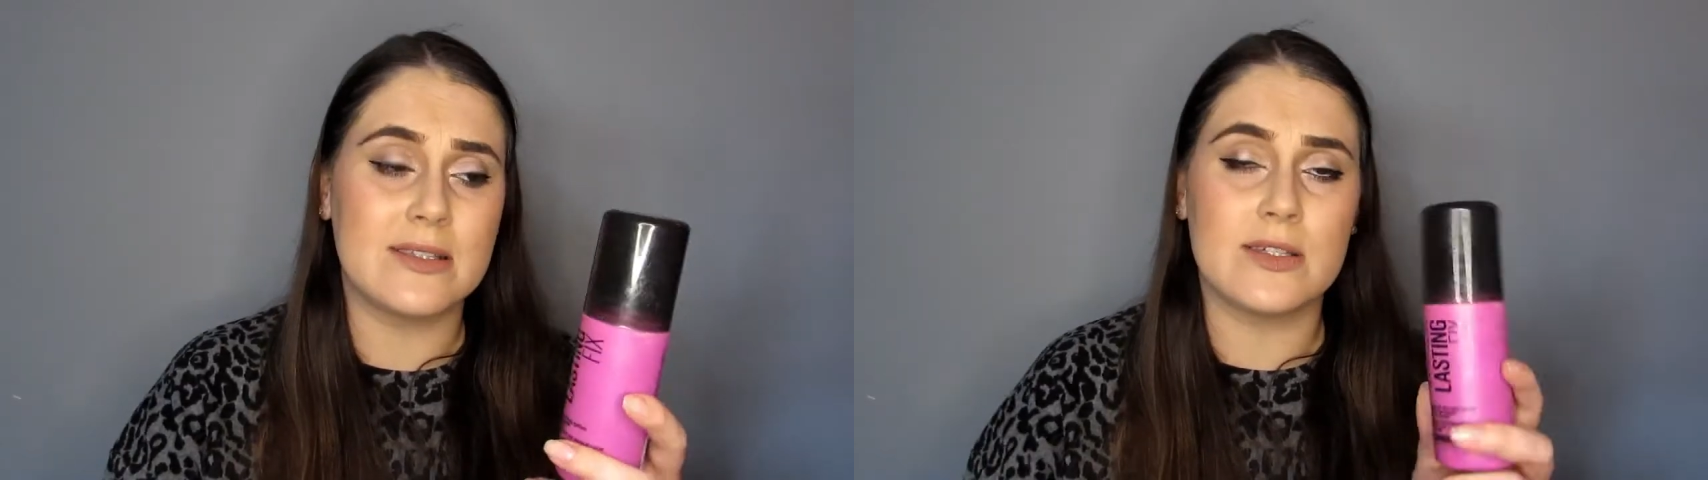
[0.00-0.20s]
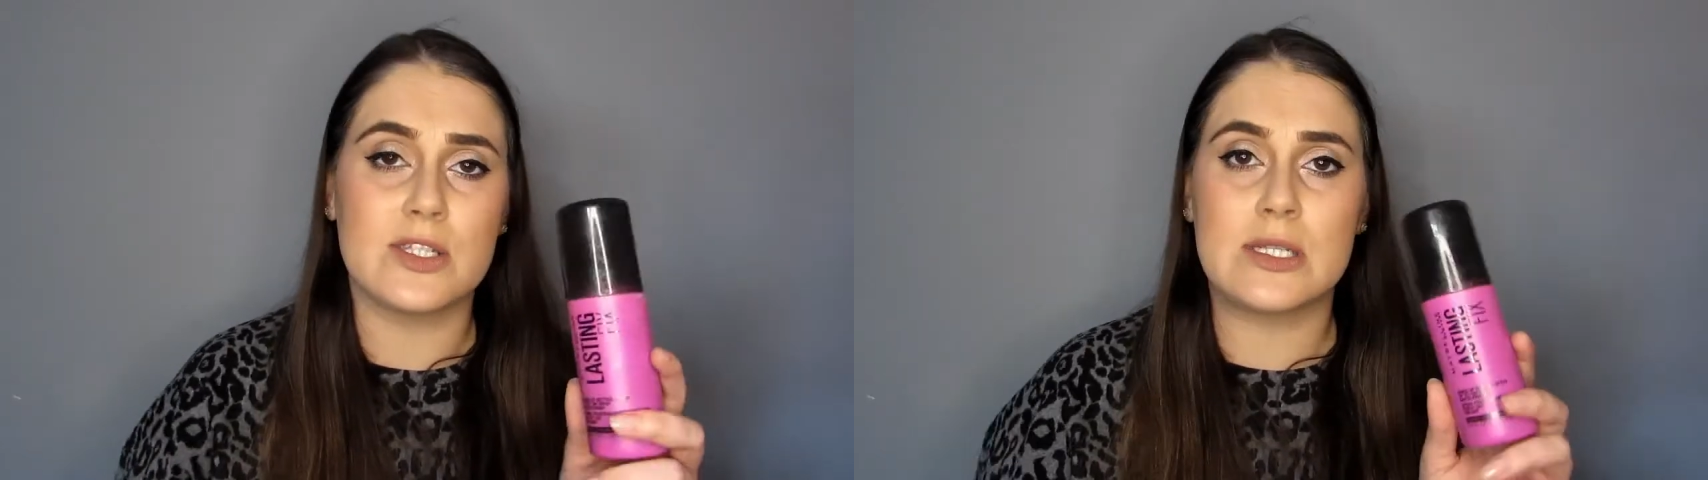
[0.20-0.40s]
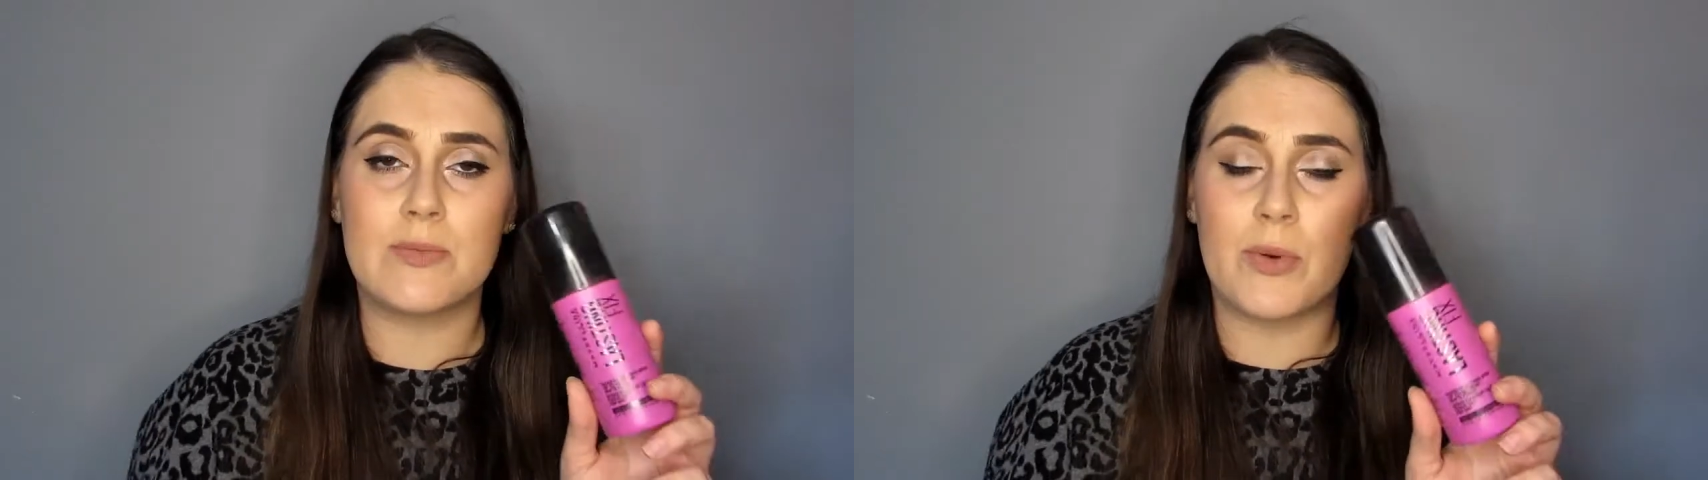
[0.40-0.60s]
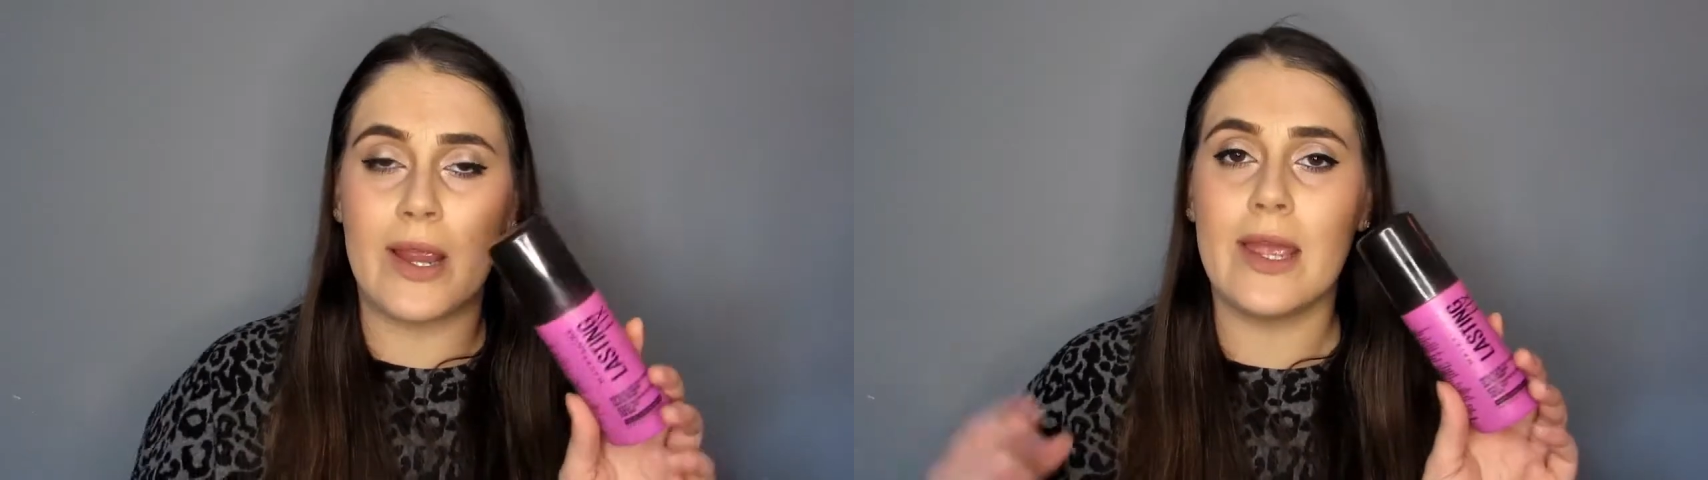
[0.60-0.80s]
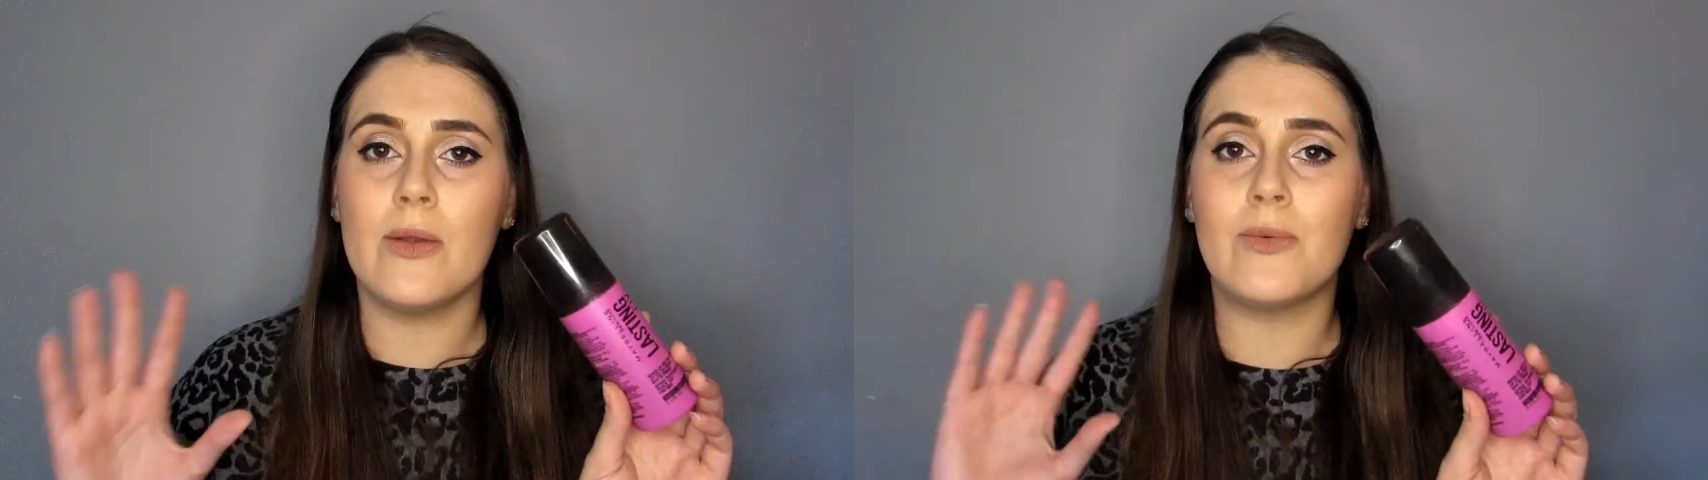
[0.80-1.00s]
The
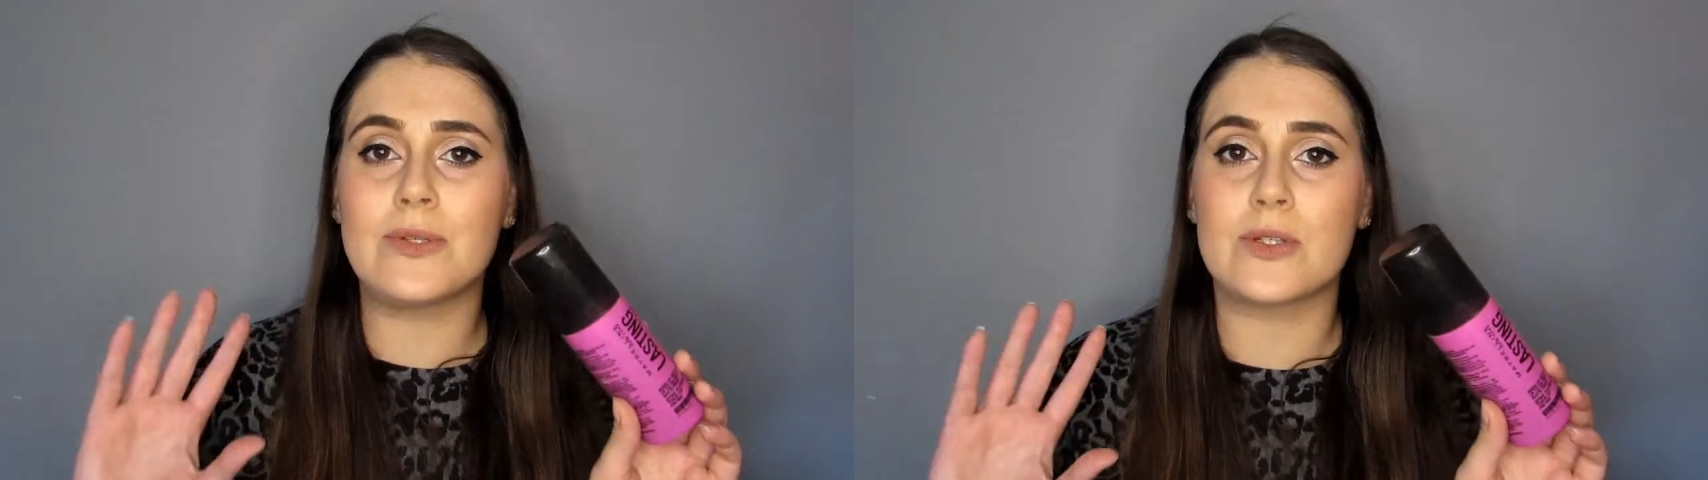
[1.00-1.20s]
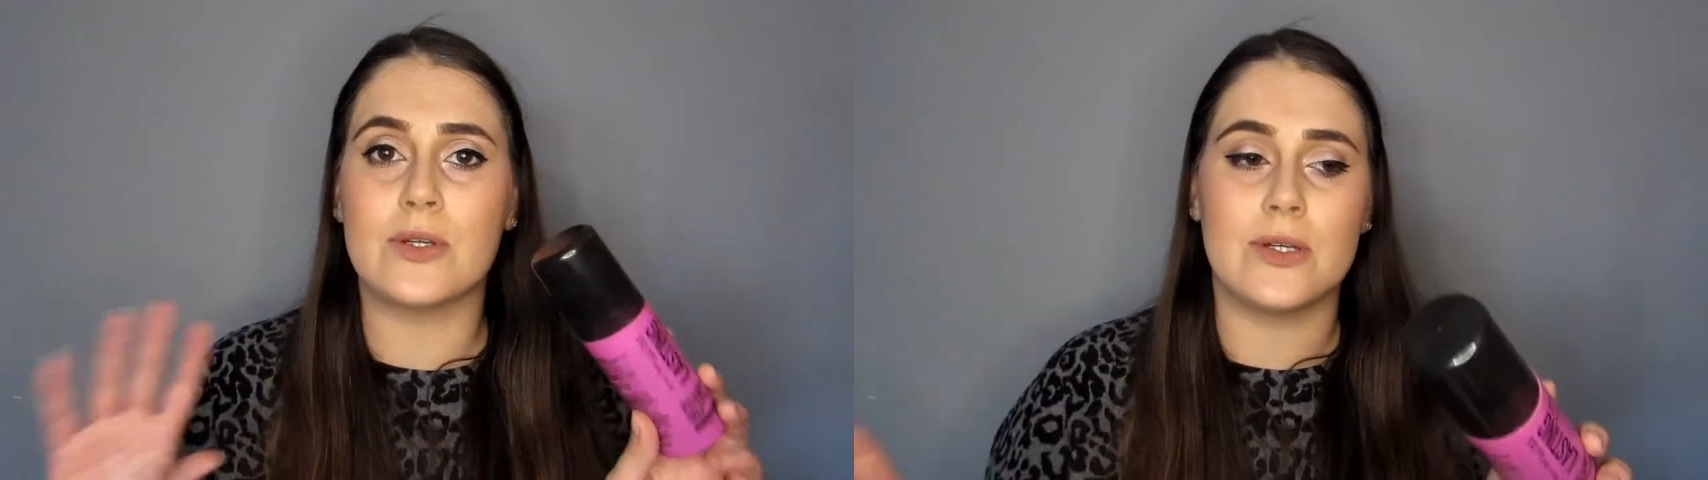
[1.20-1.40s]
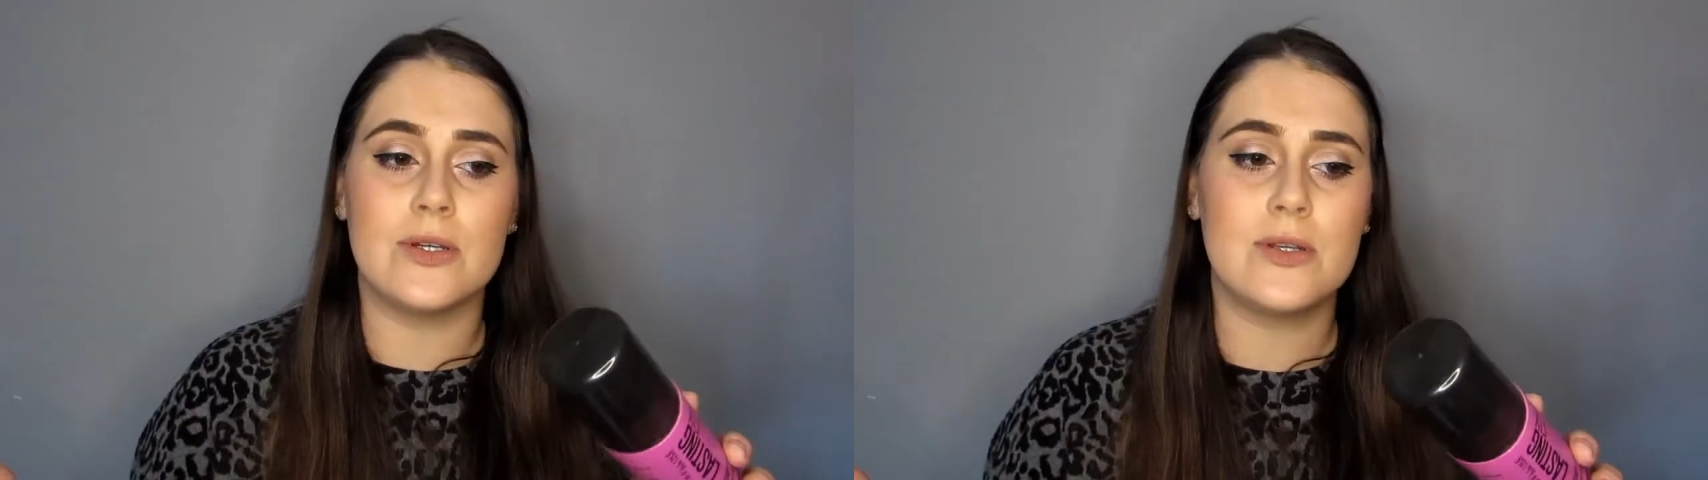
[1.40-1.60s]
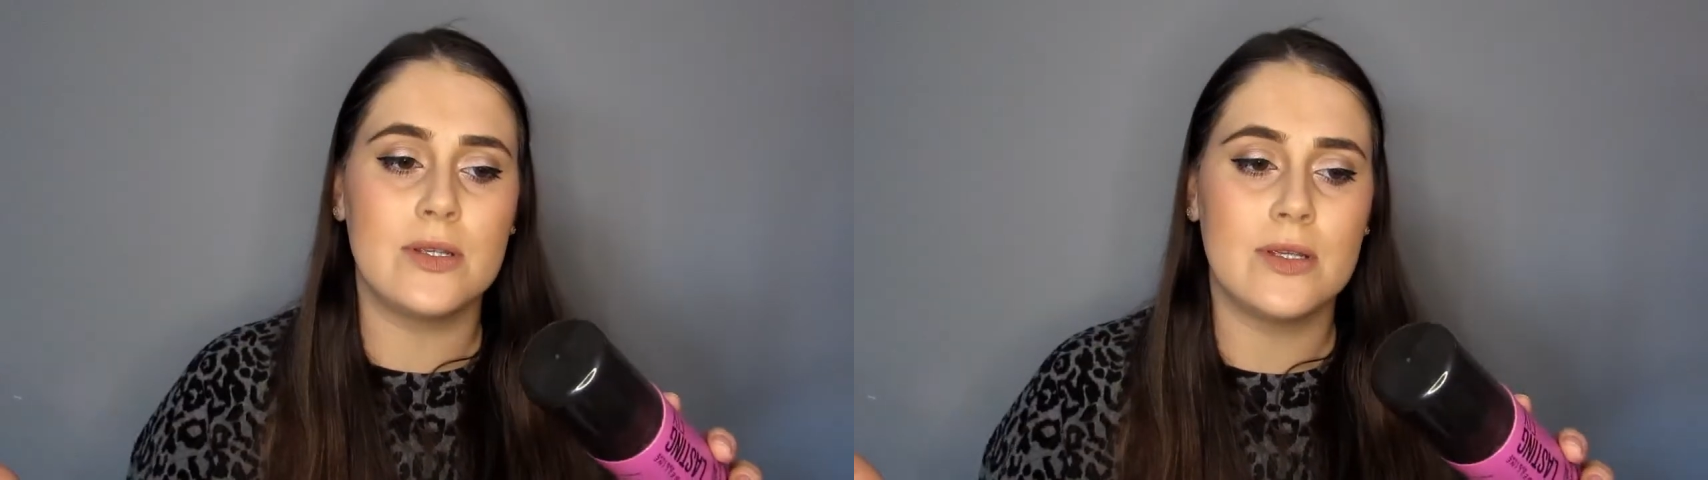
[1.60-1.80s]
spray was good,